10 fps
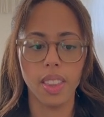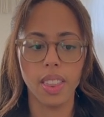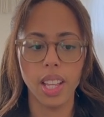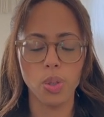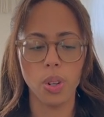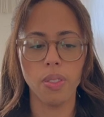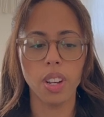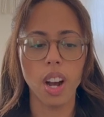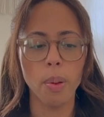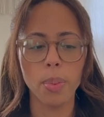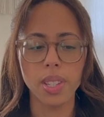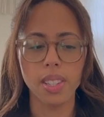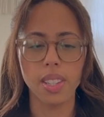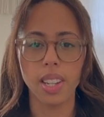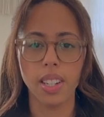that sort of encompasses
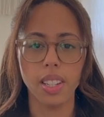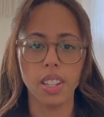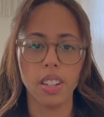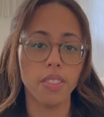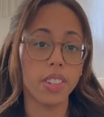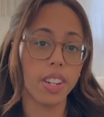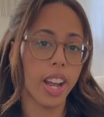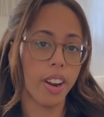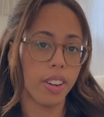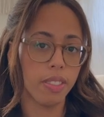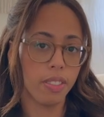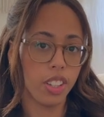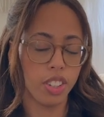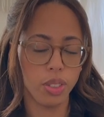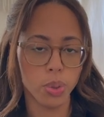this idea of the narrative of
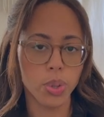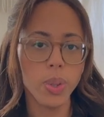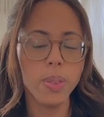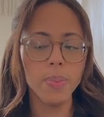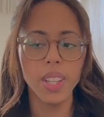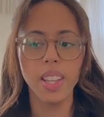the unusual.